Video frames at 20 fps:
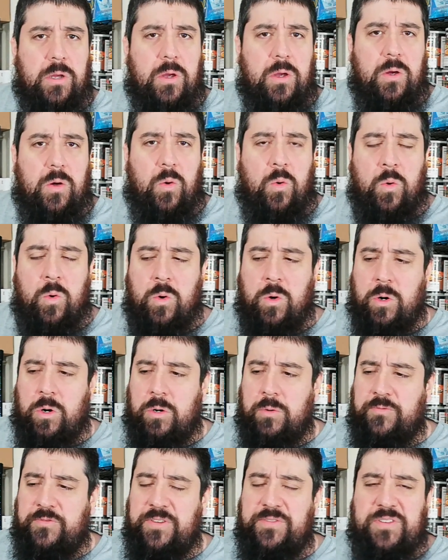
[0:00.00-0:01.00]
or
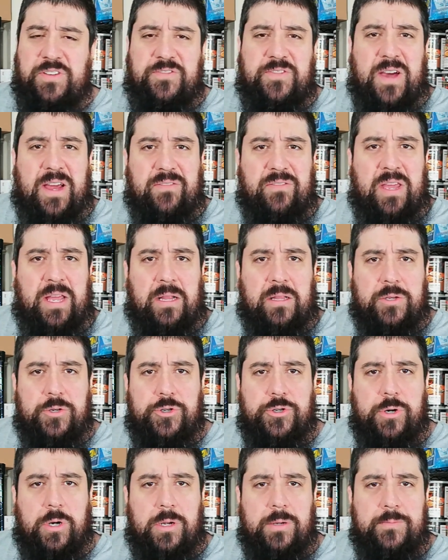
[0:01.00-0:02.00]
55-gallon
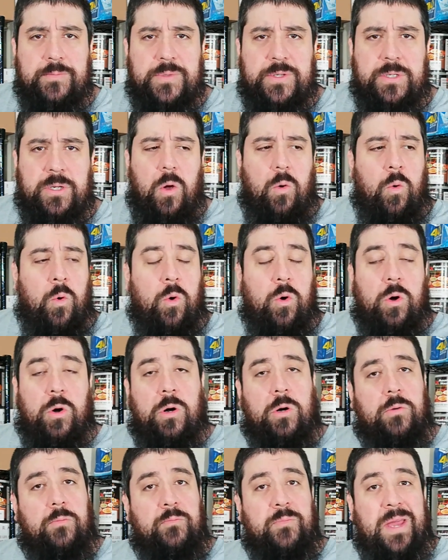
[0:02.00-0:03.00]
drums,
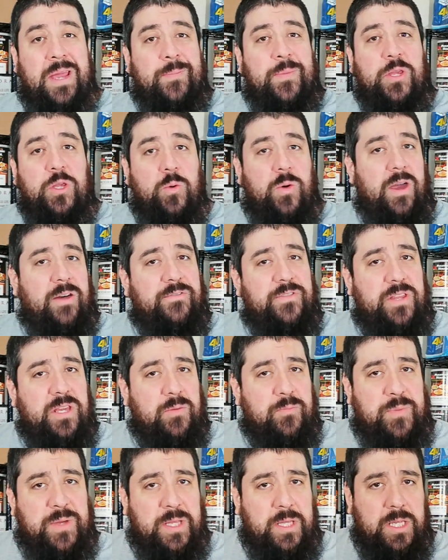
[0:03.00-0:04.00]
or maybe you have the
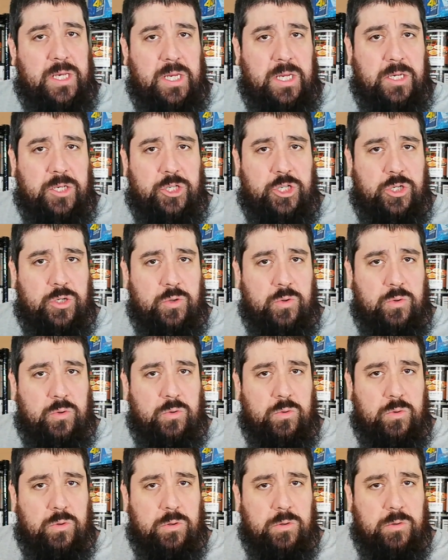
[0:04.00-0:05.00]
ability
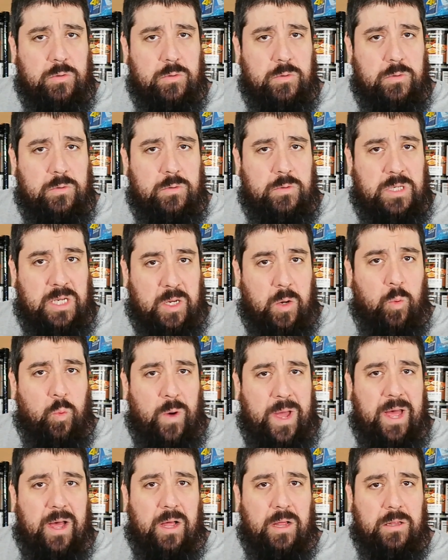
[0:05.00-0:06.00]
to dig a
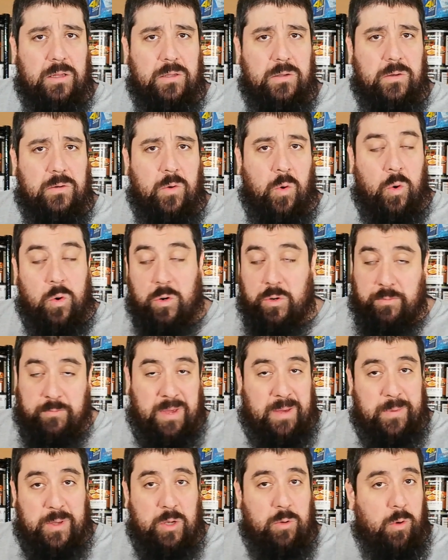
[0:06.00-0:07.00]
well, or
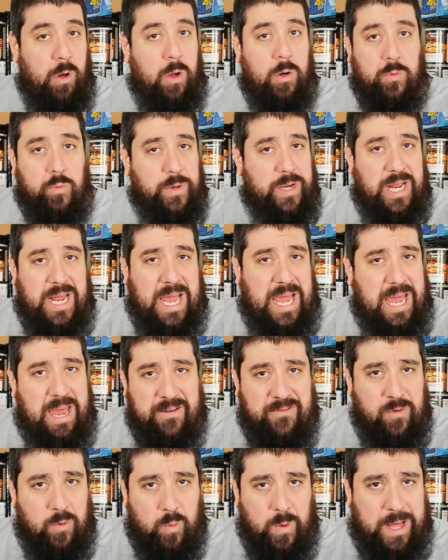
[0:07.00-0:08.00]
maybe you already
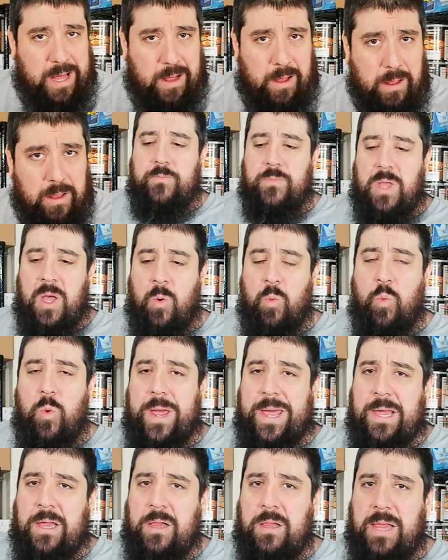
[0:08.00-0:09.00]
have a well. A
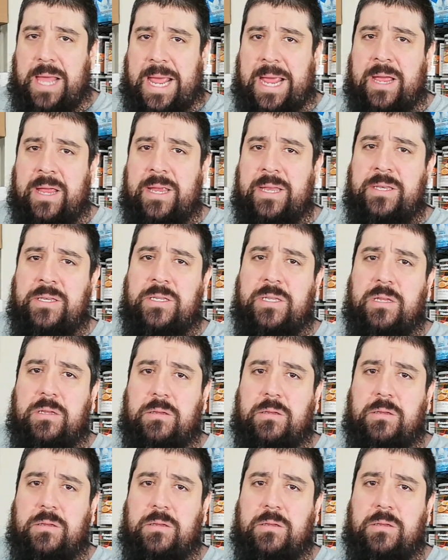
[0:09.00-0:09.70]
well and